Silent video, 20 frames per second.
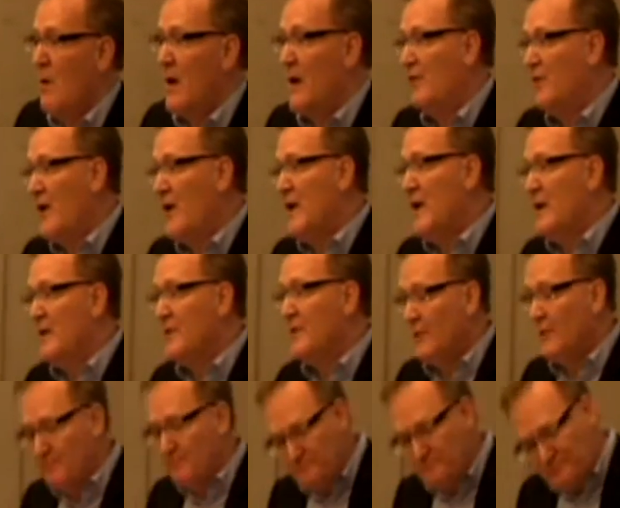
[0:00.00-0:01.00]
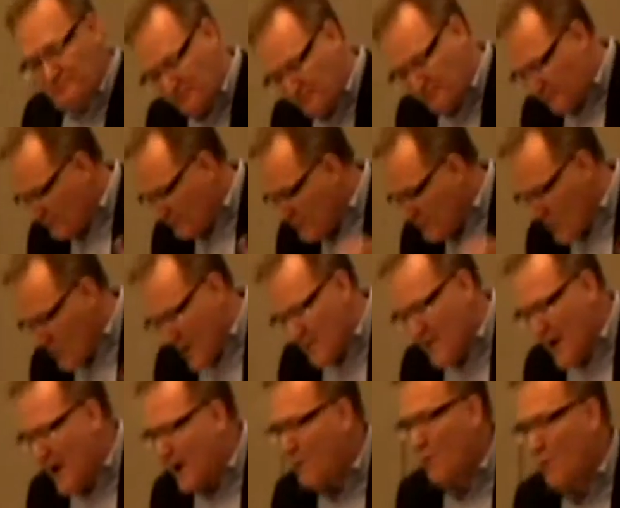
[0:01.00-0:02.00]
What I say is,
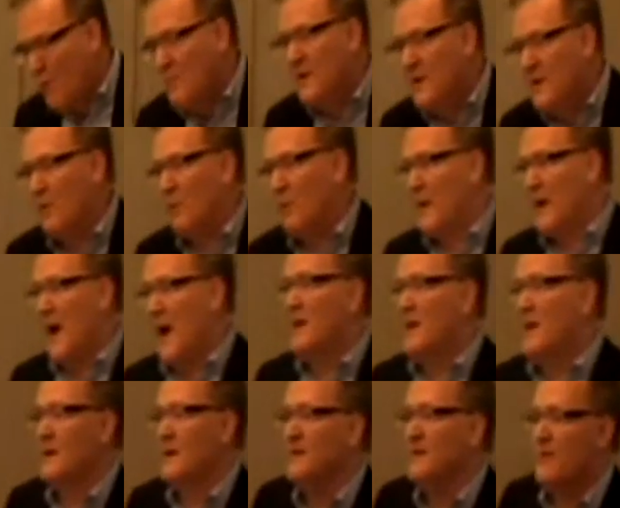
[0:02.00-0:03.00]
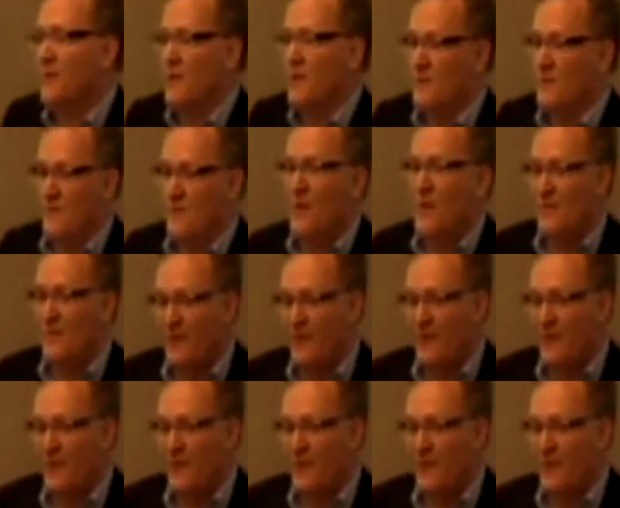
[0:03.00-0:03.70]
that will be a reality for the